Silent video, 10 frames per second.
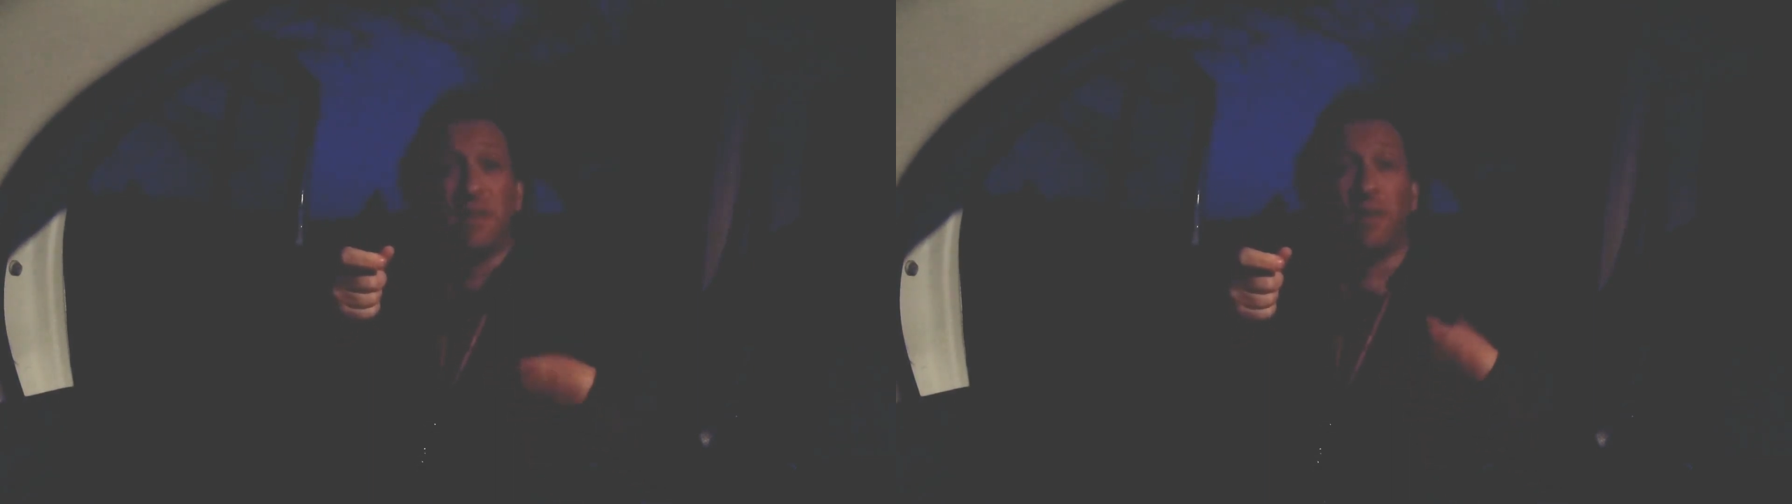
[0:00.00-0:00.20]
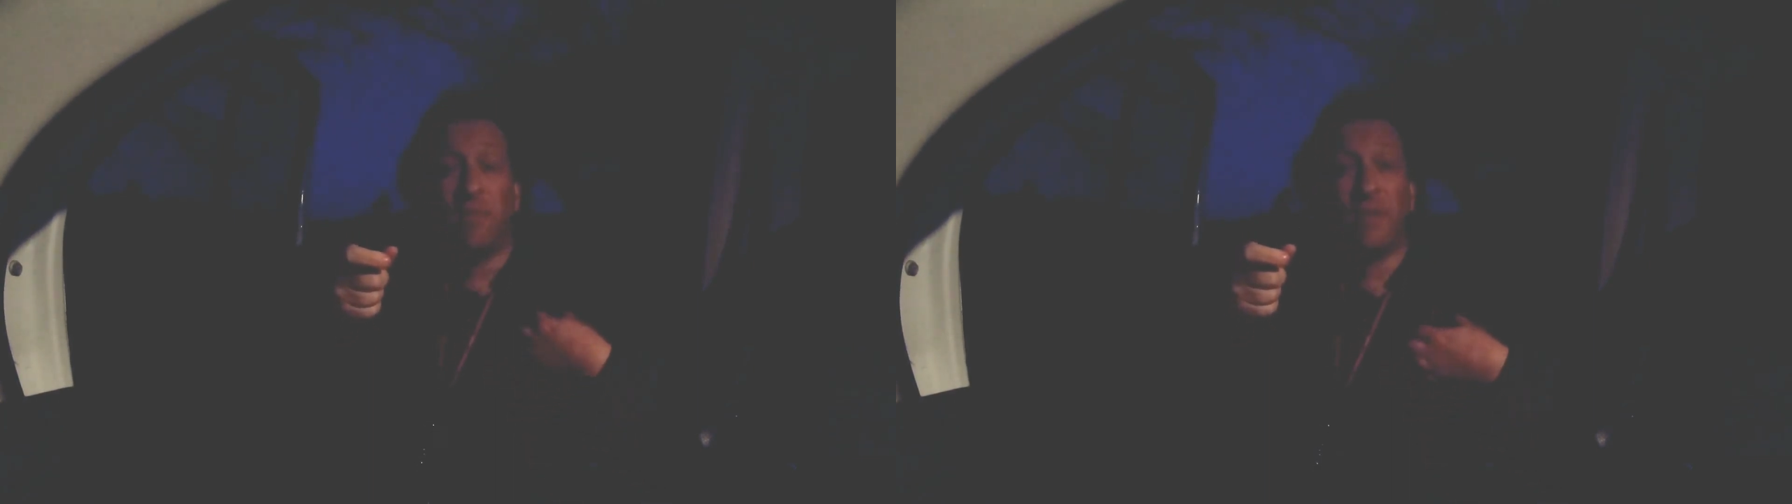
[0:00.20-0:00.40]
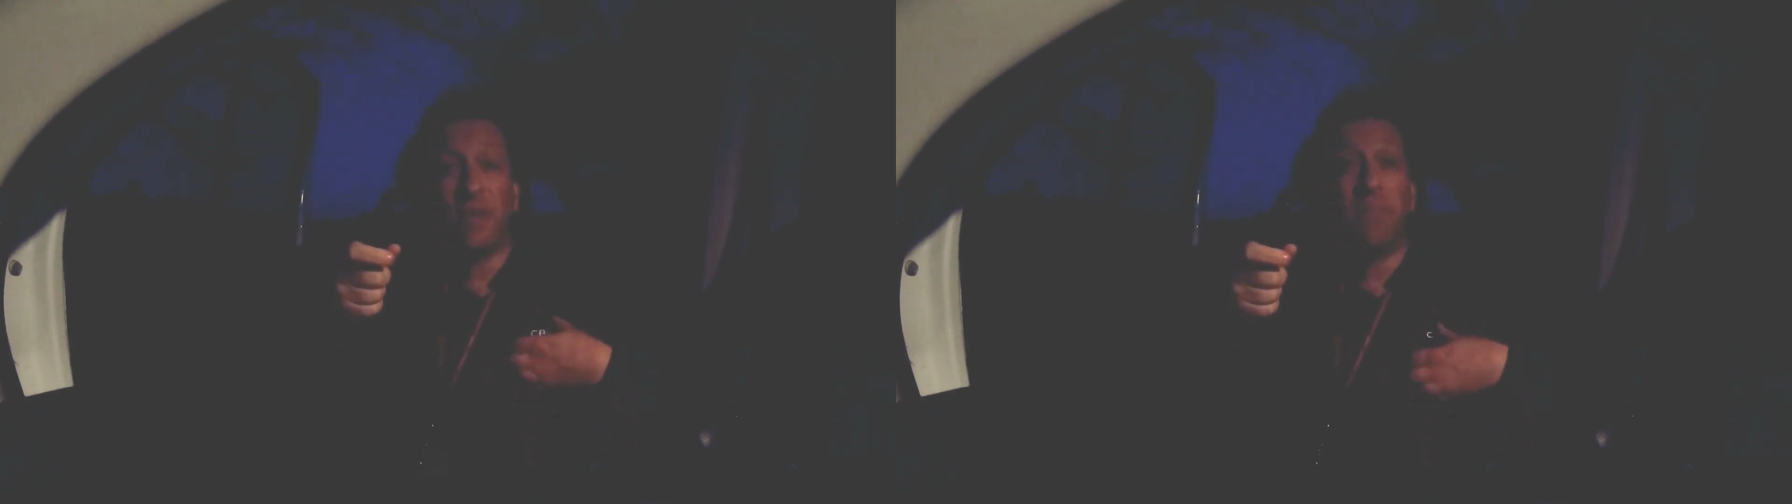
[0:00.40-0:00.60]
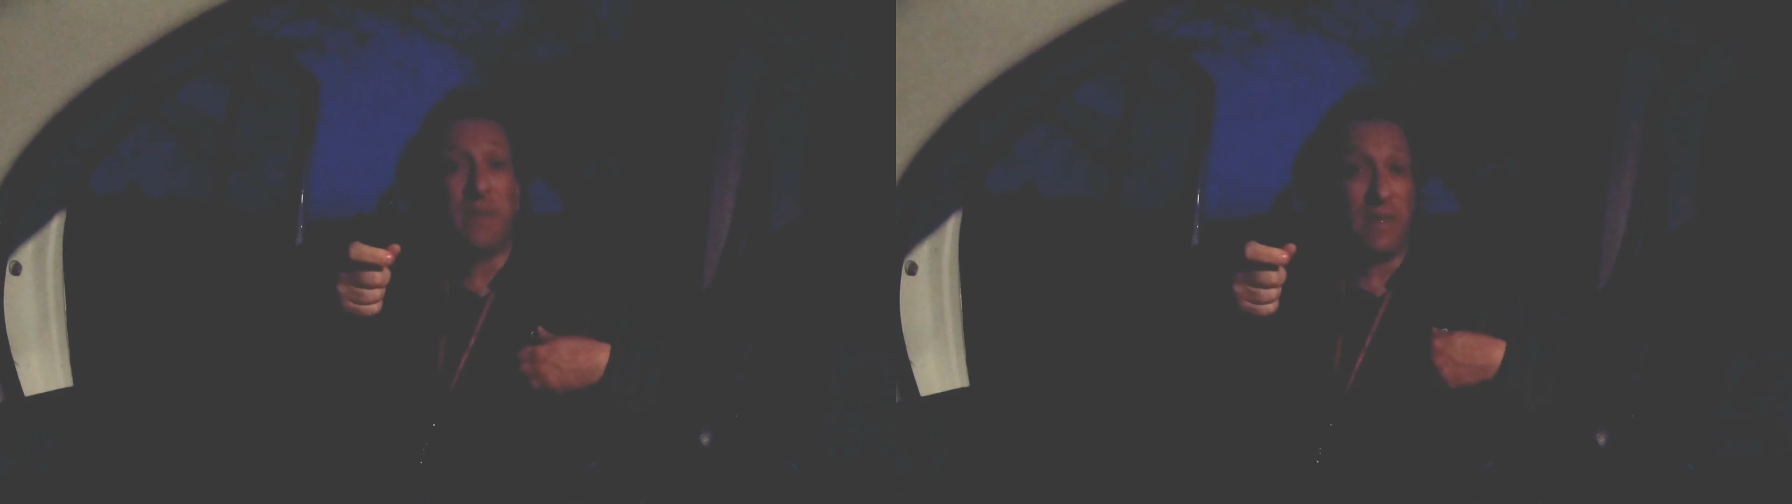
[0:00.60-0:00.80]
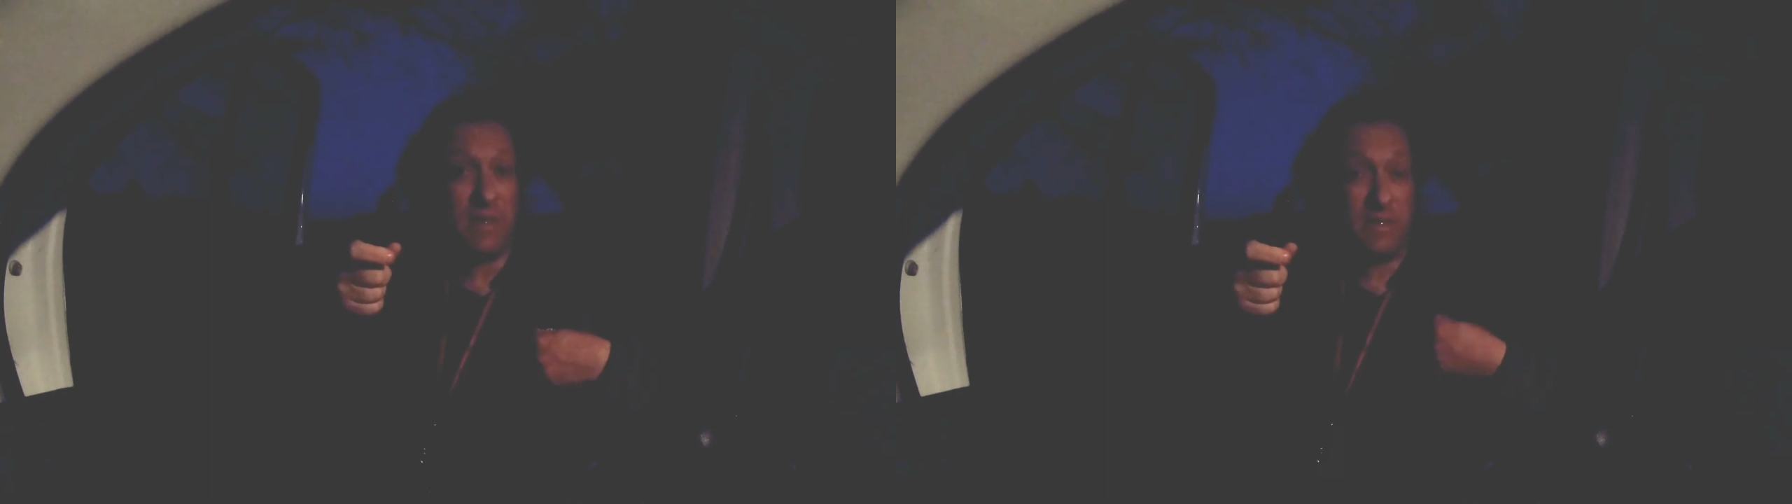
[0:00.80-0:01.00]
cough like a
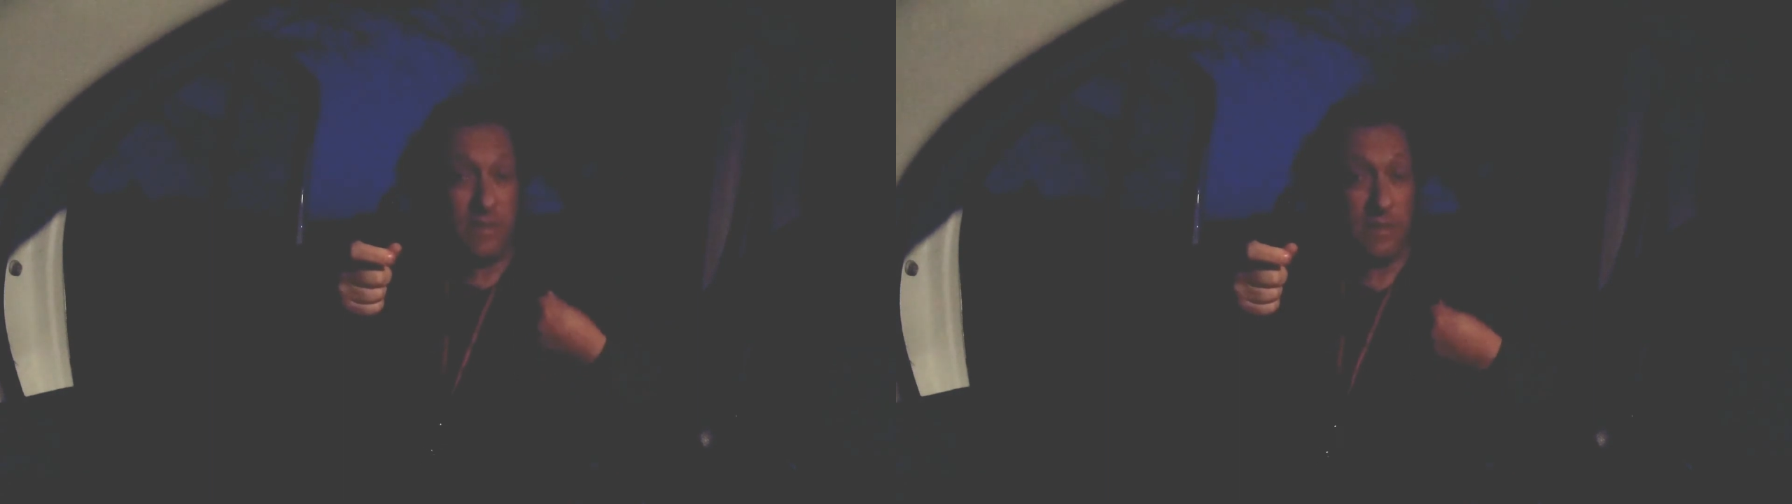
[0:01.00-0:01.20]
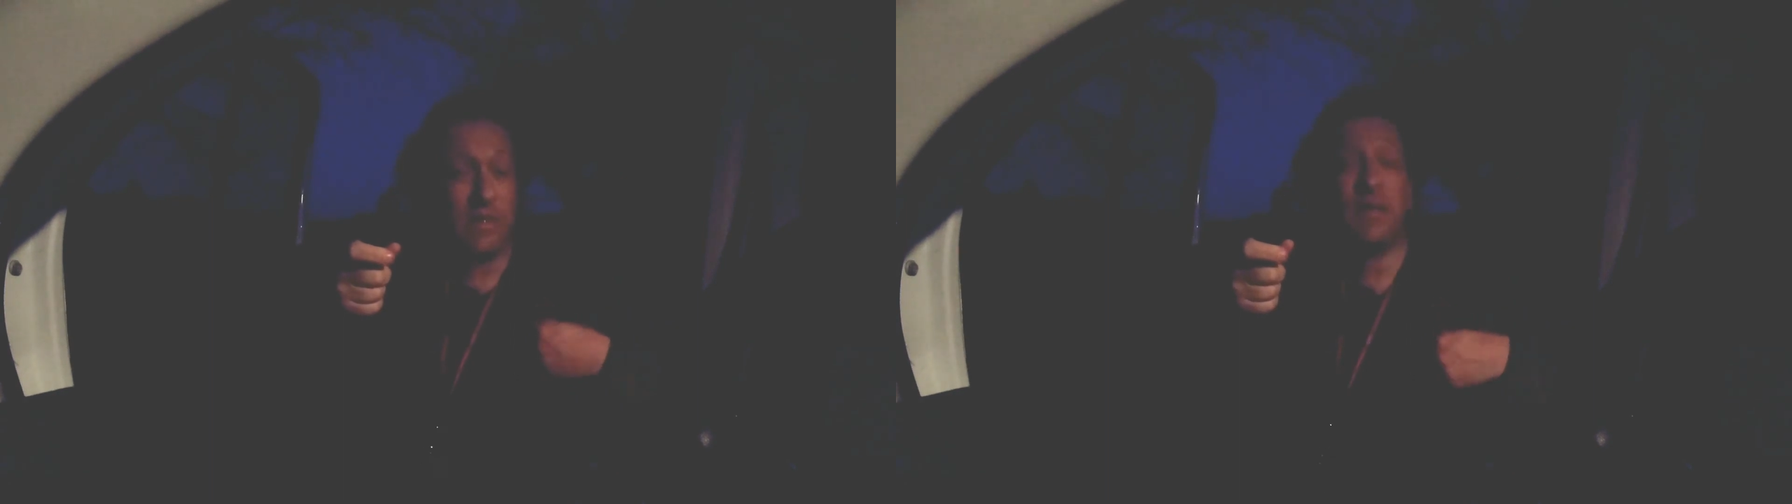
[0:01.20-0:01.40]
bastard